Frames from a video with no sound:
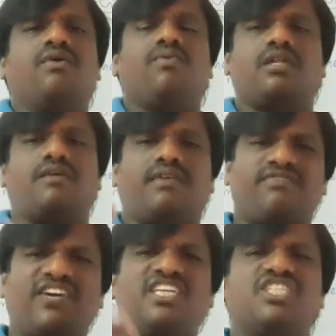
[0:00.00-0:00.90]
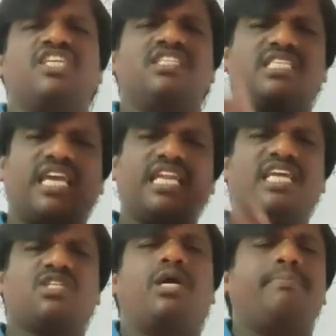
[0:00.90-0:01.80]
whatever functions,
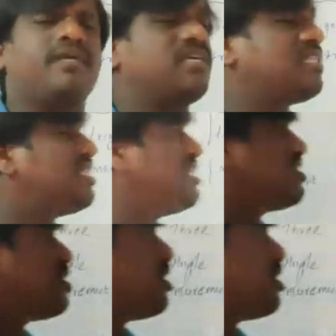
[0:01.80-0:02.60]
any topic, this